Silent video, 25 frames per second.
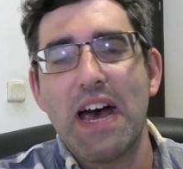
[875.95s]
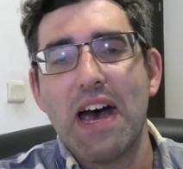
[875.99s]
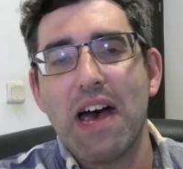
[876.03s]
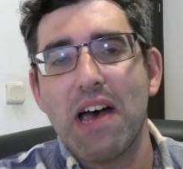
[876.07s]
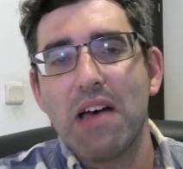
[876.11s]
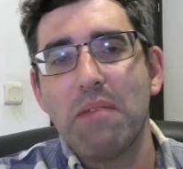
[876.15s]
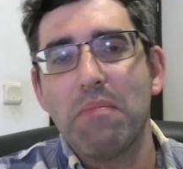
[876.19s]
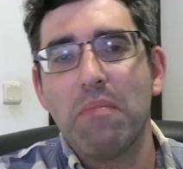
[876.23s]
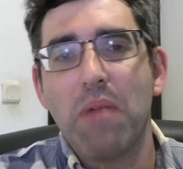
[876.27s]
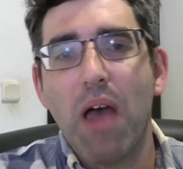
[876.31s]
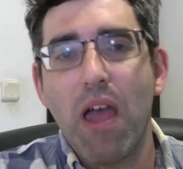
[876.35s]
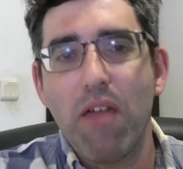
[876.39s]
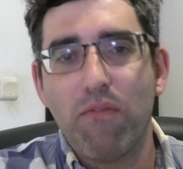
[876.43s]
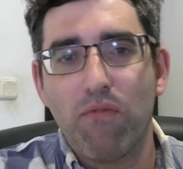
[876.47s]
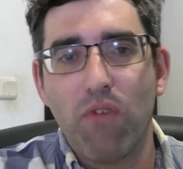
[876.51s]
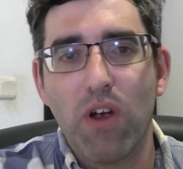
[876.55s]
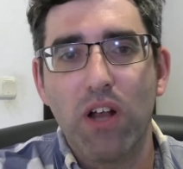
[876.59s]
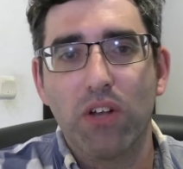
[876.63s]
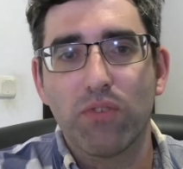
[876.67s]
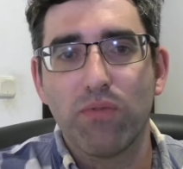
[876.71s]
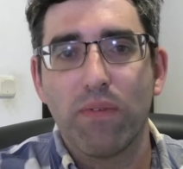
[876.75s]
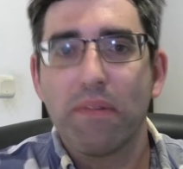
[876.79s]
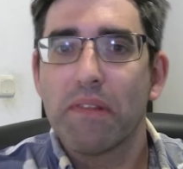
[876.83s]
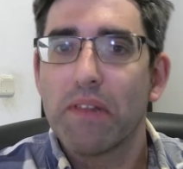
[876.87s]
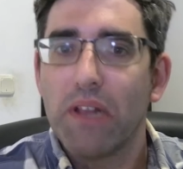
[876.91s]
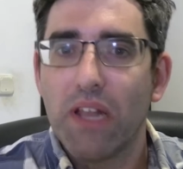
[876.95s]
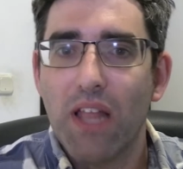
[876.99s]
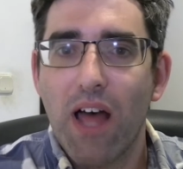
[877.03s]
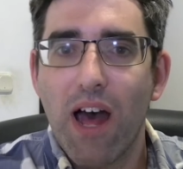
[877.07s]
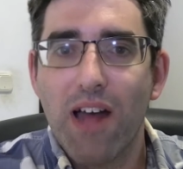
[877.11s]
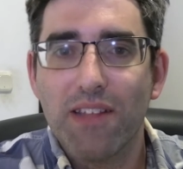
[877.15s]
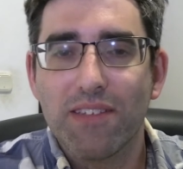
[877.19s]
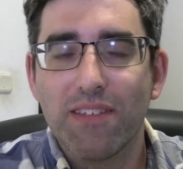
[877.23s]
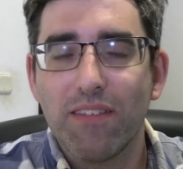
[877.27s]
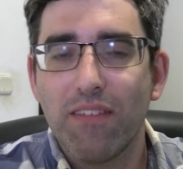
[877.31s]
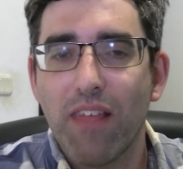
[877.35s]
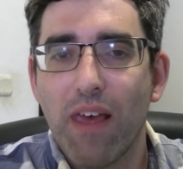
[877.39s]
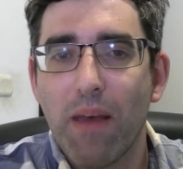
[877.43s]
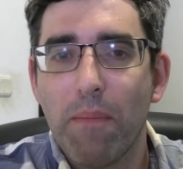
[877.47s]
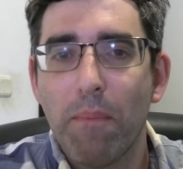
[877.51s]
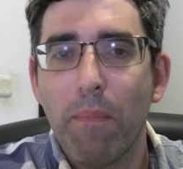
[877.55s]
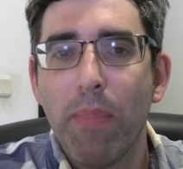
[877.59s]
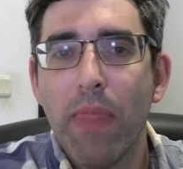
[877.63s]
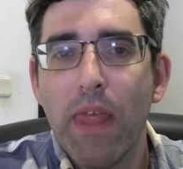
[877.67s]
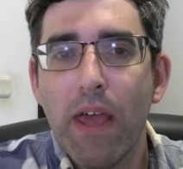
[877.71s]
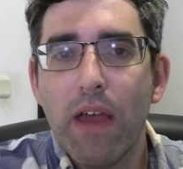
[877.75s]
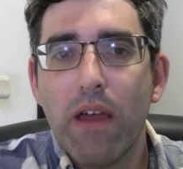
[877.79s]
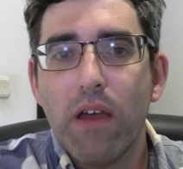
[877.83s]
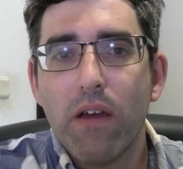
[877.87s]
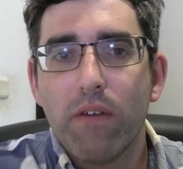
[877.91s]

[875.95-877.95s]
I've worked with lots of them.